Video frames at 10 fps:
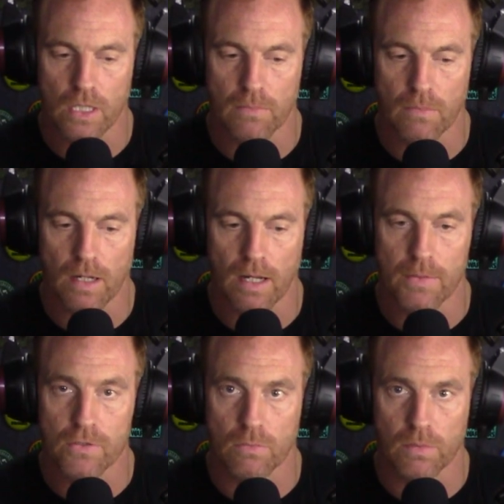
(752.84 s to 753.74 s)
am happy
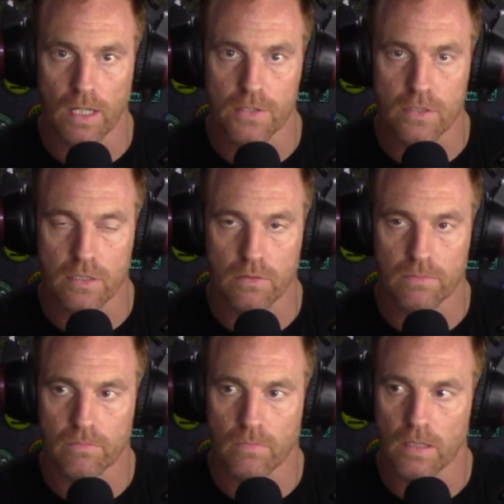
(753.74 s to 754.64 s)
to oblige to do.
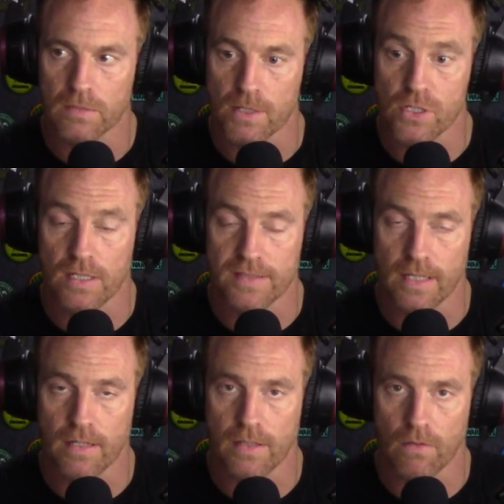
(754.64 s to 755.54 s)
Especially as
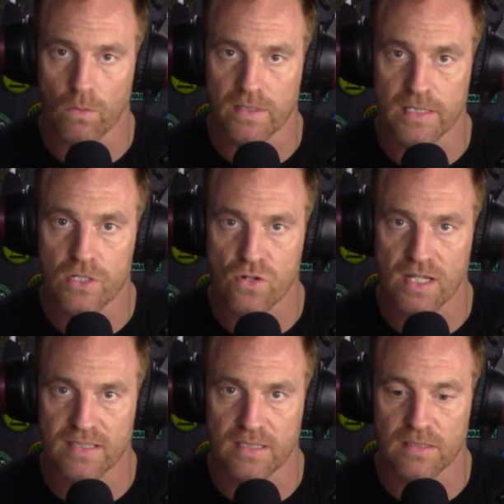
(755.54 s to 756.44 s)
they're always
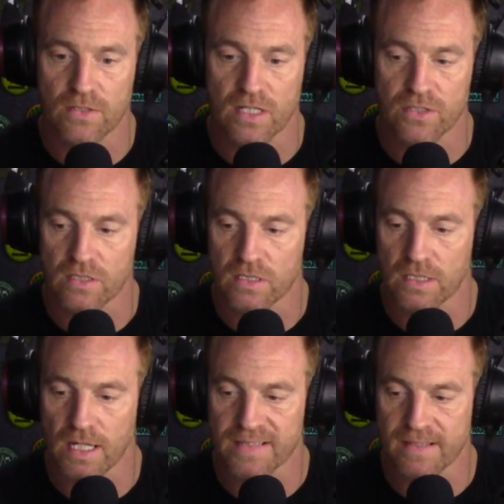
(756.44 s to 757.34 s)
interesting suggestions. And
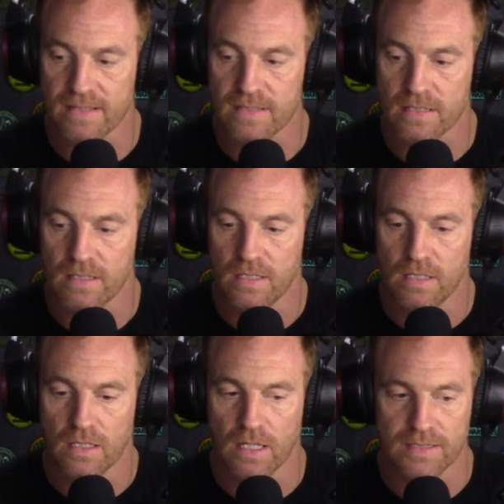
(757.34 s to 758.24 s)
that is it.
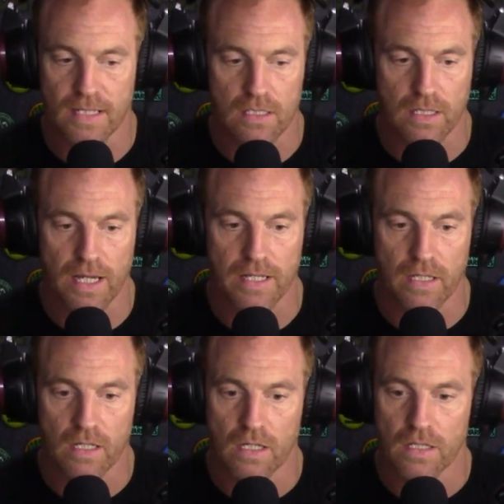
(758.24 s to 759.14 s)
That is it. Okay.
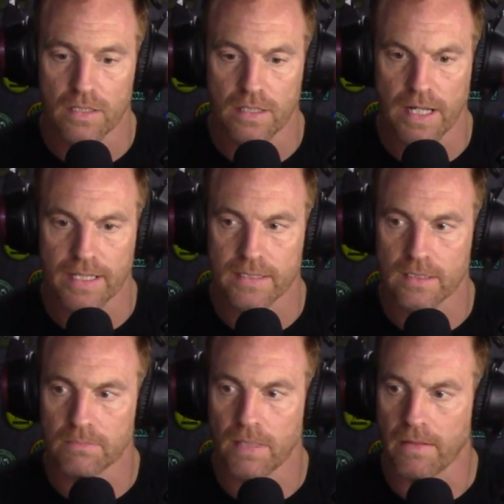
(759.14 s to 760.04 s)

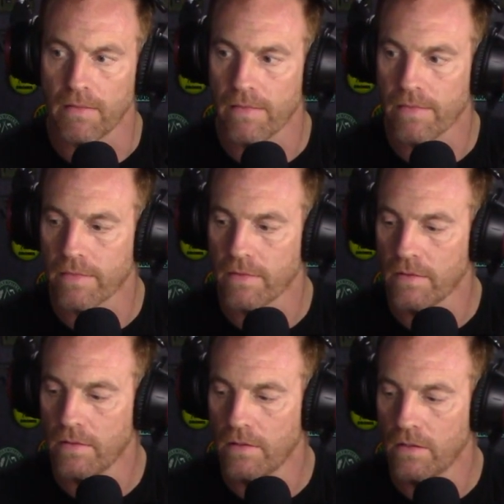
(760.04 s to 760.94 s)
Next month.
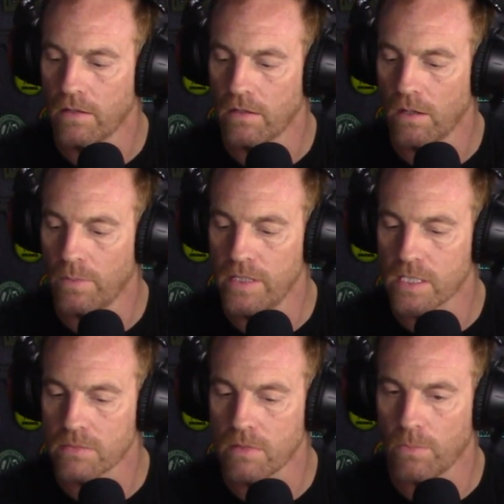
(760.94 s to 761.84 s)
Oh, we need to
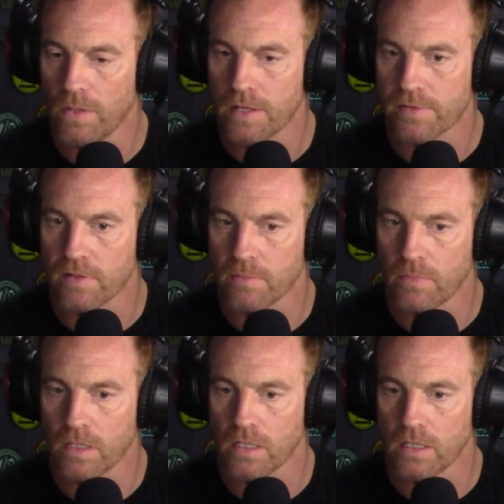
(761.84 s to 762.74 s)
come up with
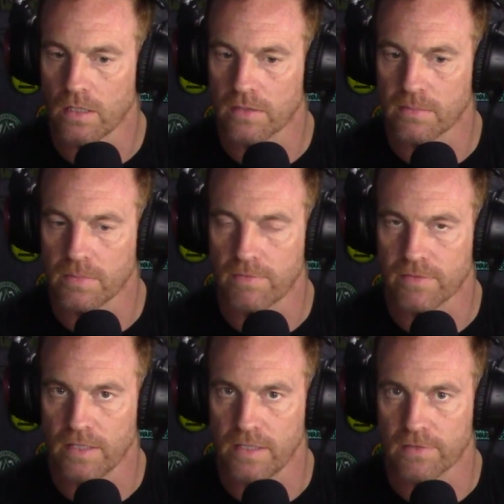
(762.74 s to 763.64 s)
some gift
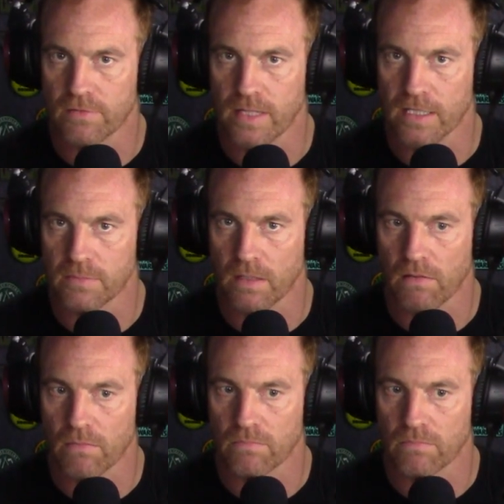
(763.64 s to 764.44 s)
ideas for next month.